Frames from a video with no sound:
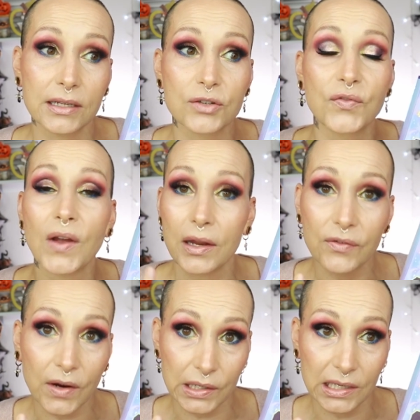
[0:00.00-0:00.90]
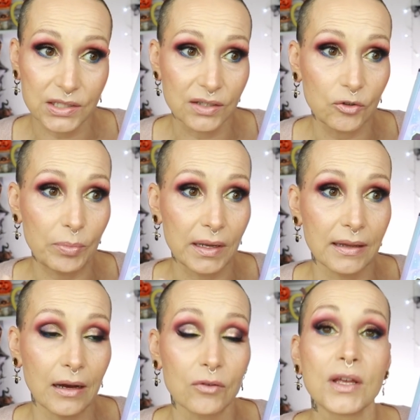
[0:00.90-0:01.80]
It is very, very easy to
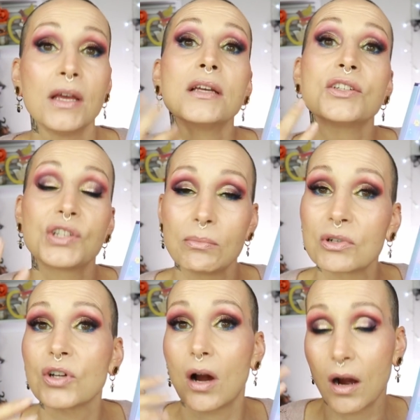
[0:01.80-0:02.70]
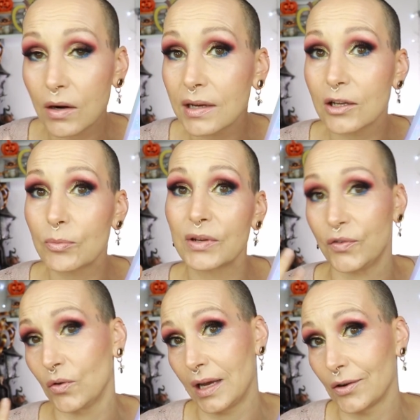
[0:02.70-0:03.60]
blend out. Shimmers are a little bit
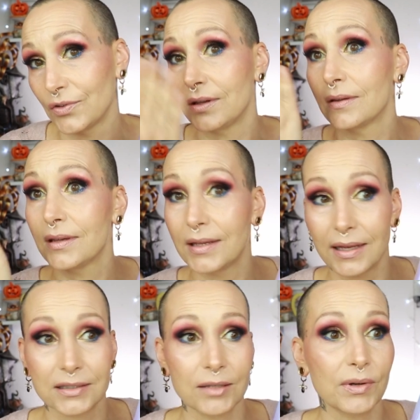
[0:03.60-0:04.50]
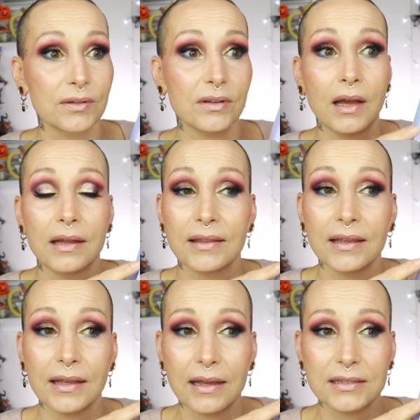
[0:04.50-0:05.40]
fallouty, yes, but I
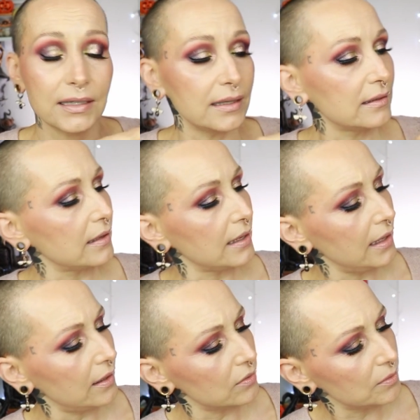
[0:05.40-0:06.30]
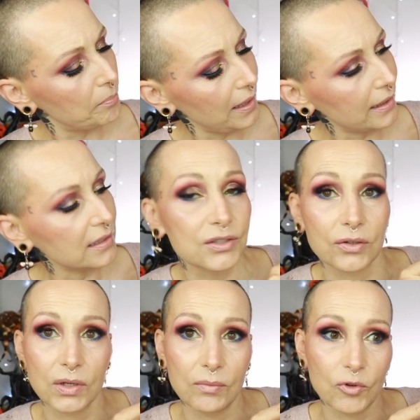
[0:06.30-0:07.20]
think actually that here the black is a
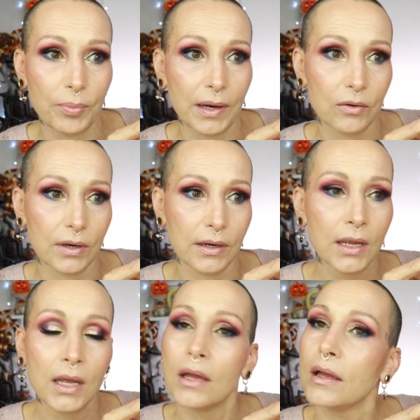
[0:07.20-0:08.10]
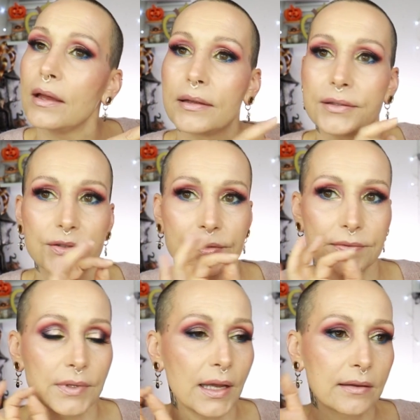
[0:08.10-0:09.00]
cream to powder. It's
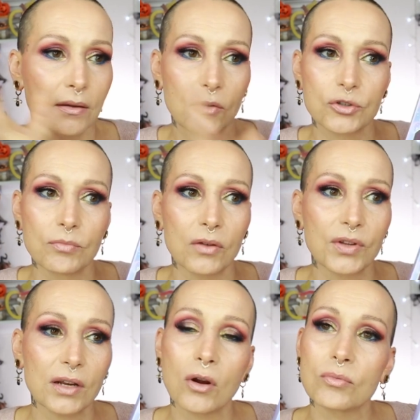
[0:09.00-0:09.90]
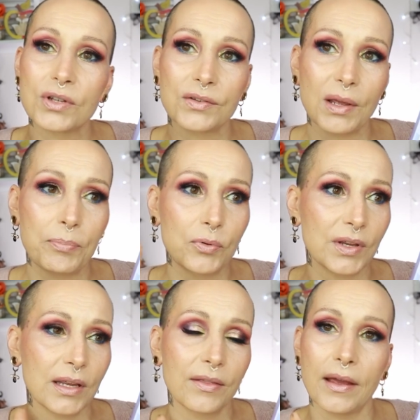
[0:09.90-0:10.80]
And those multi-chromes that I put
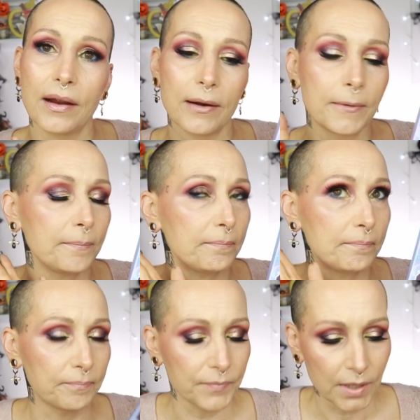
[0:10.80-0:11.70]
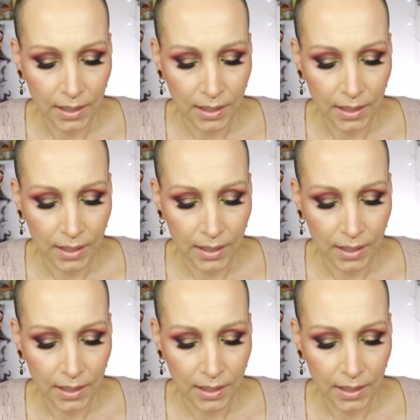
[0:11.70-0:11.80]
in there, mm.